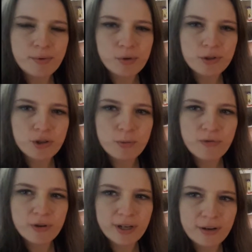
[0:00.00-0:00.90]
I was going to do it
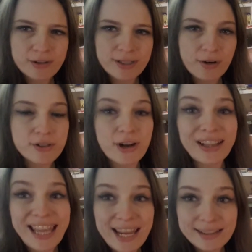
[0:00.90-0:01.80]
before dinner, so dinner's now
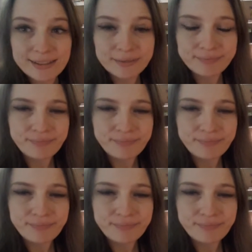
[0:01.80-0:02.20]
late.